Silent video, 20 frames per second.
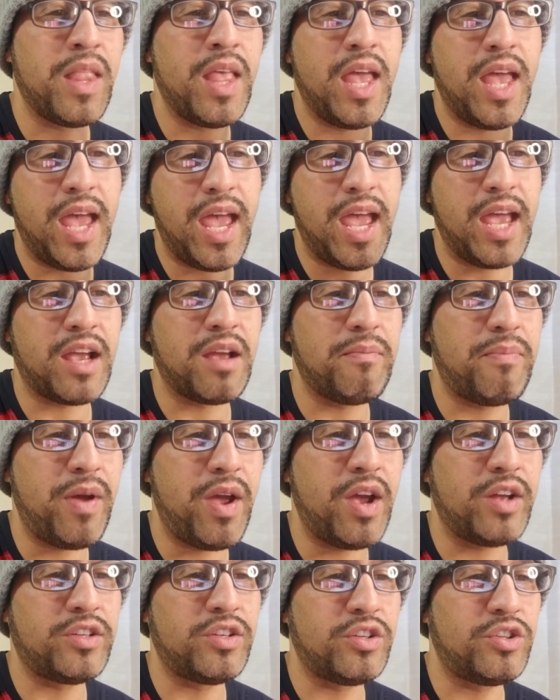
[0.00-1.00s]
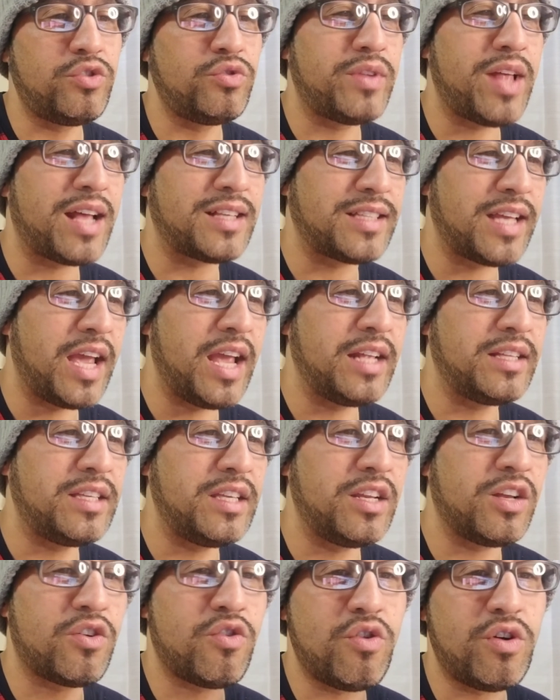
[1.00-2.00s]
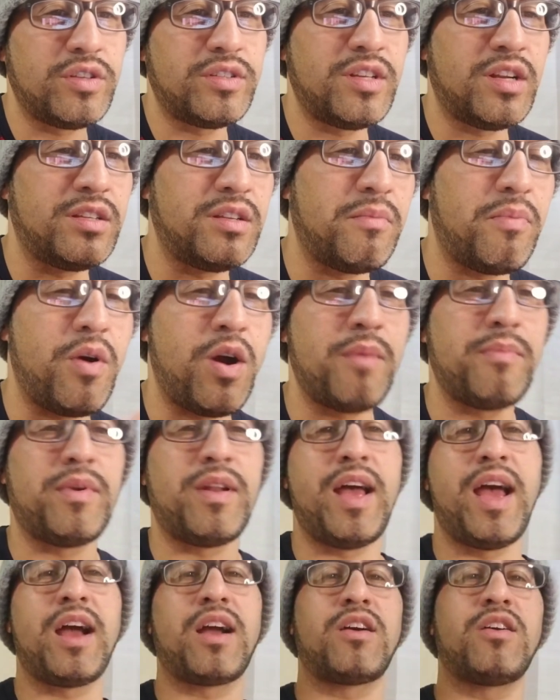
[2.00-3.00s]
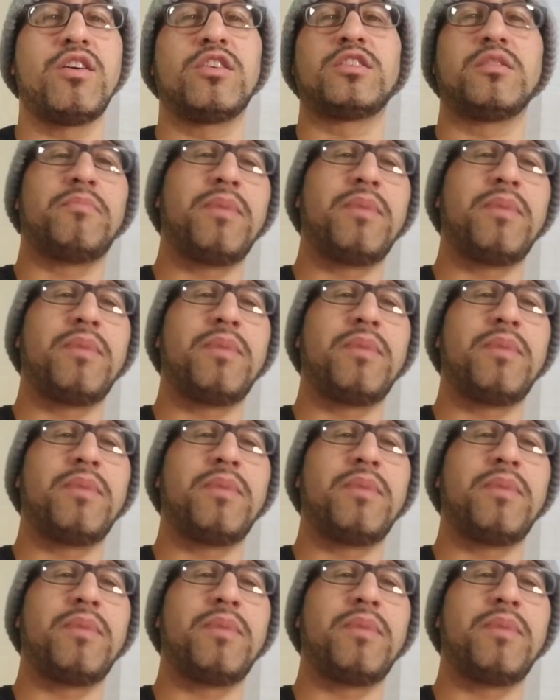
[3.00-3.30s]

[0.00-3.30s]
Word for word: and compared to 2018, according to the Department of Agriculture.